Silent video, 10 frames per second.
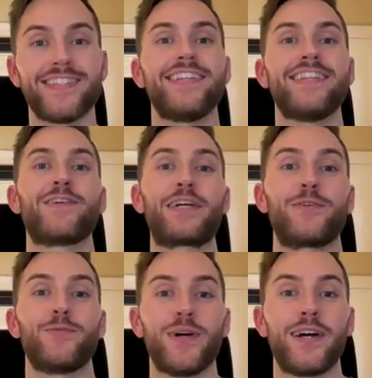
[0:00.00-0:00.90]
and
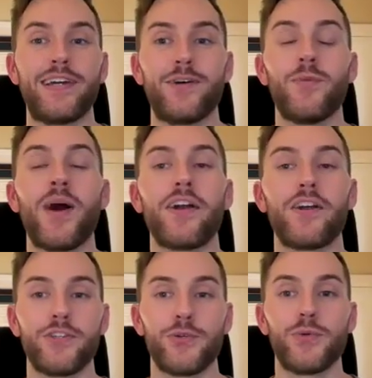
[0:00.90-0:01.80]
like why
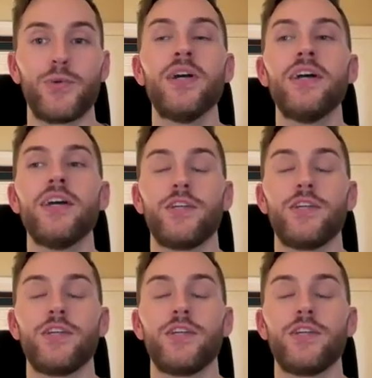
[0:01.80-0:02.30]
are you,